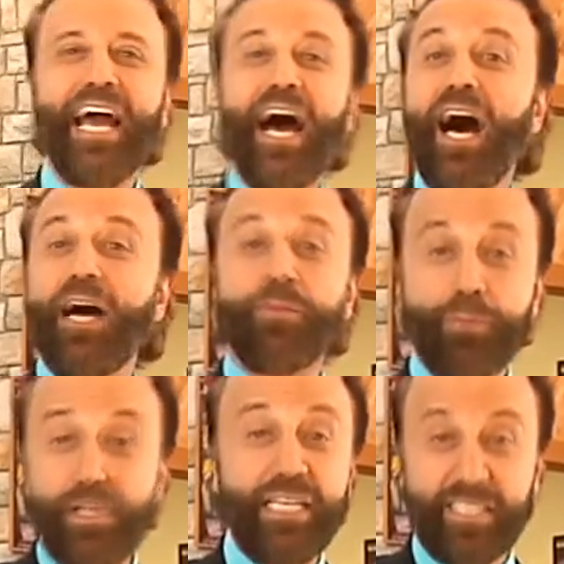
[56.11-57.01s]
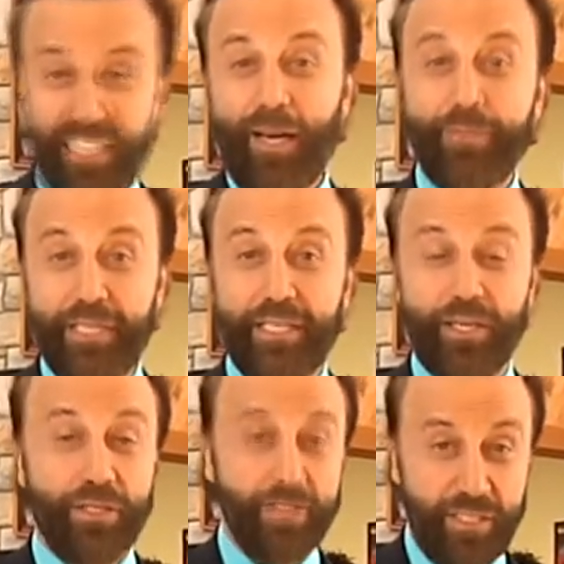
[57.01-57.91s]
Uh, please come
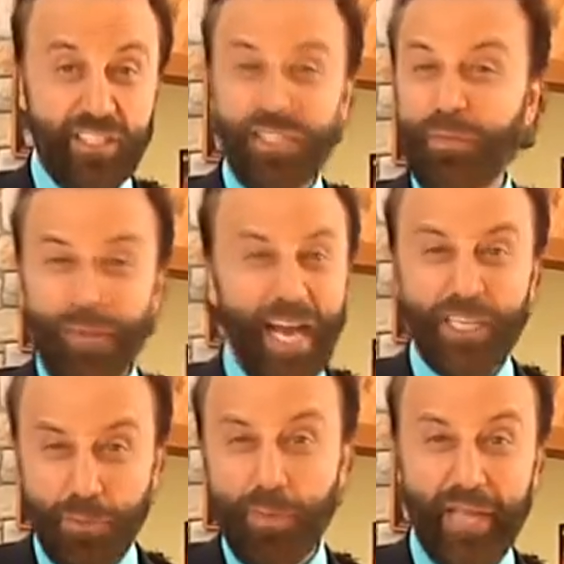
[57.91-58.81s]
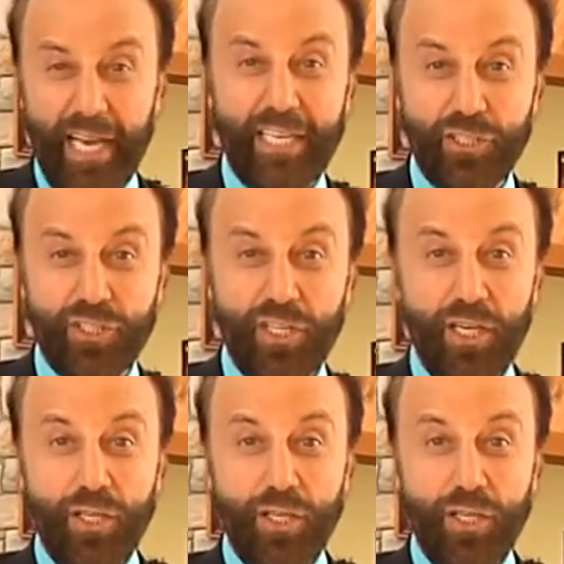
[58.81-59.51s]
here. This is the best place